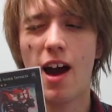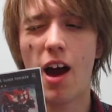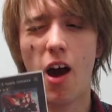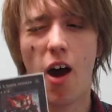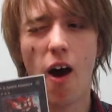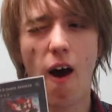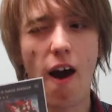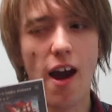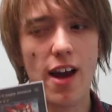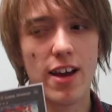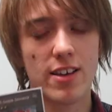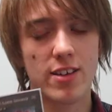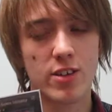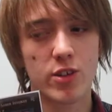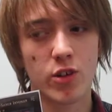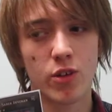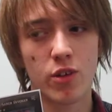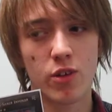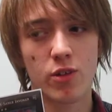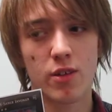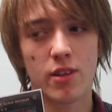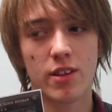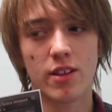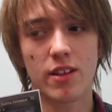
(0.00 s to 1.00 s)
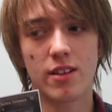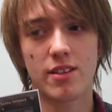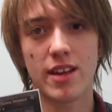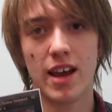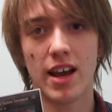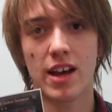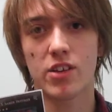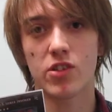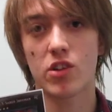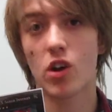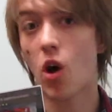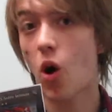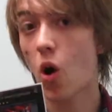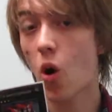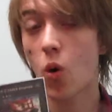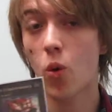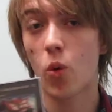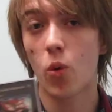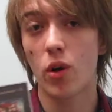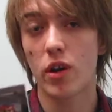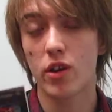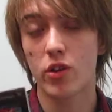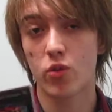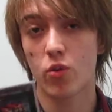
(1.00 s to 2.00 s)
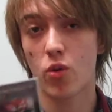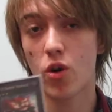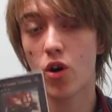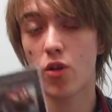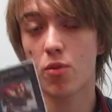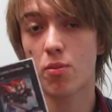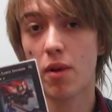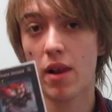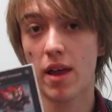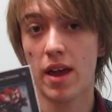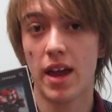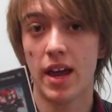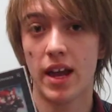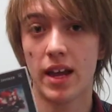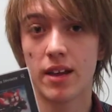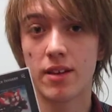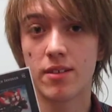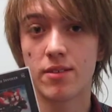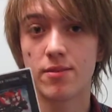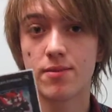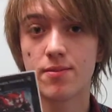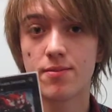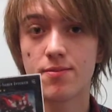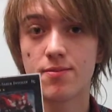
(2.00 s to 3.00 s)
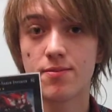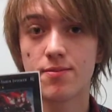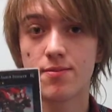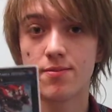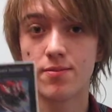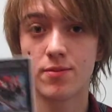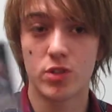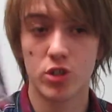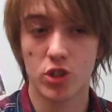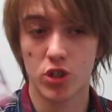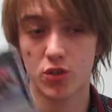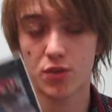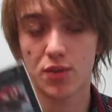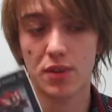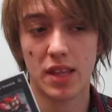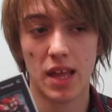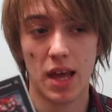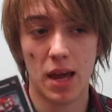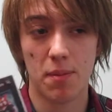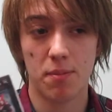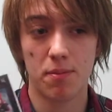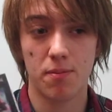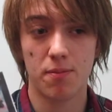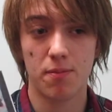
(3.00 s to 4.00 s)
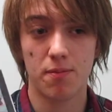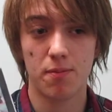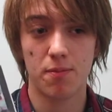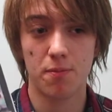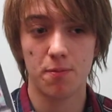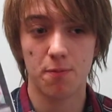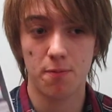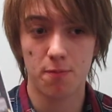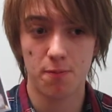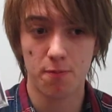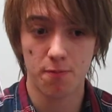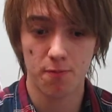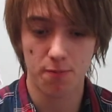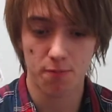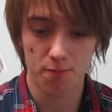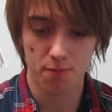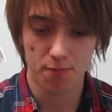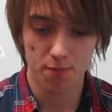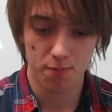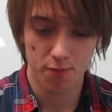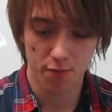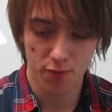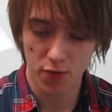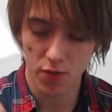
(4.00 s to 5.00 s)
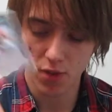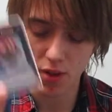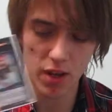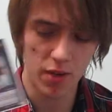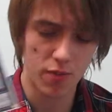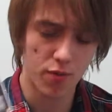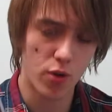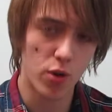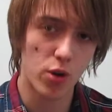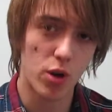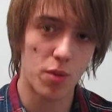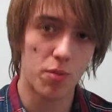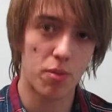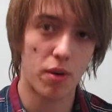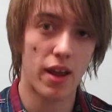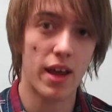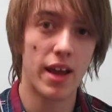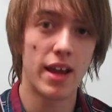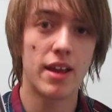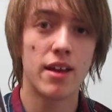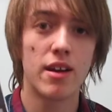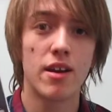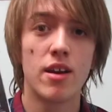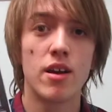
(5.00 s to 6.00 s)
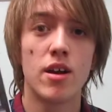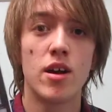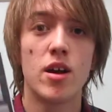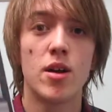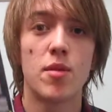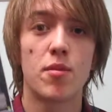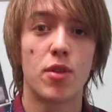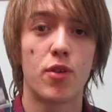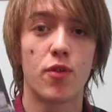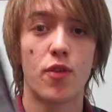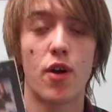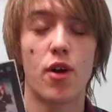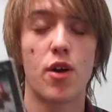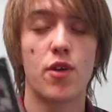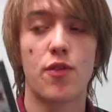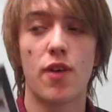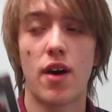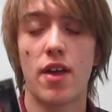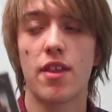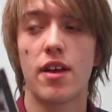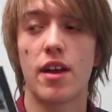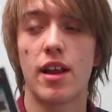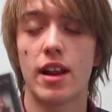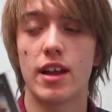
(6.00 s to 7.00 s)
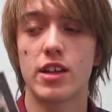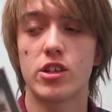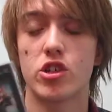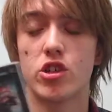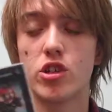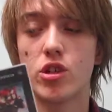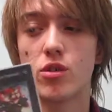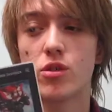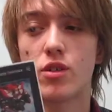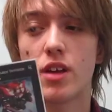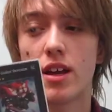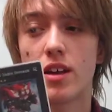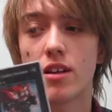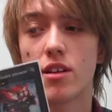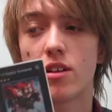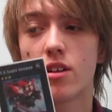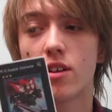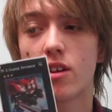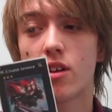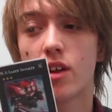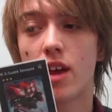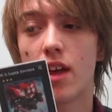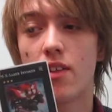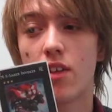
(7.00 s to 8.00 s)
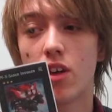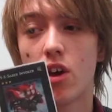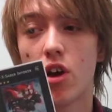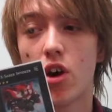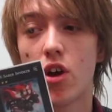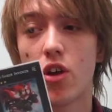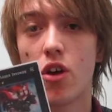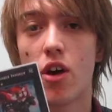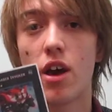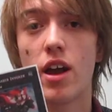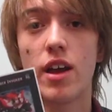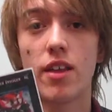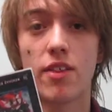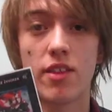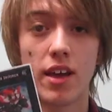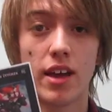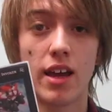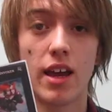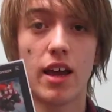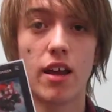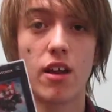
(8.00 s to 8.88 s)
I still don't think the deck as a whole is worth playing just for that, for the Invoker play. The very fact that it lets you then get the Urnite and then get